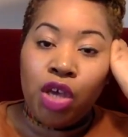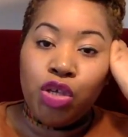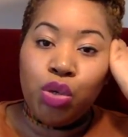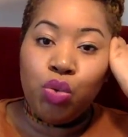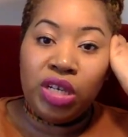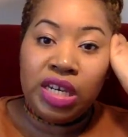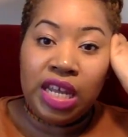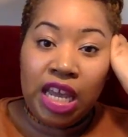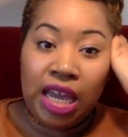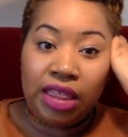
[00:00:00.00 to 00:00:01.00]
You
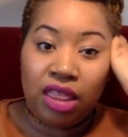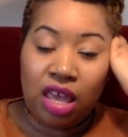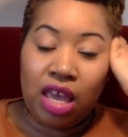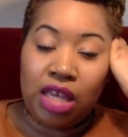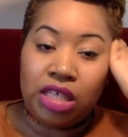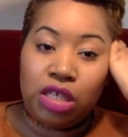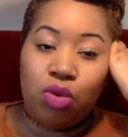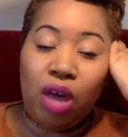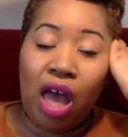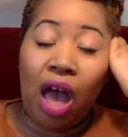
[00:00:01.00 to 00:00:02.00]
need this.
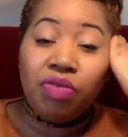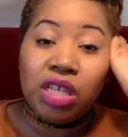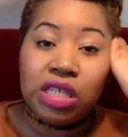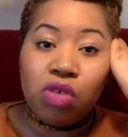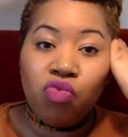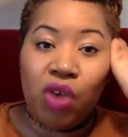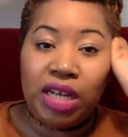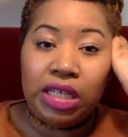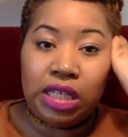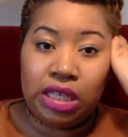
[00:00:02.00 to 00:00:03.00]
You have to
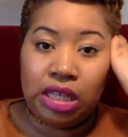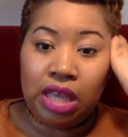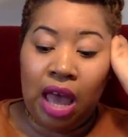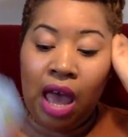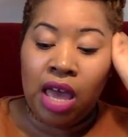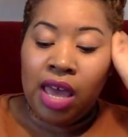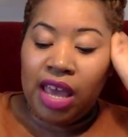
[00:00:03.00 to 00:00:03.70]
surrender to that.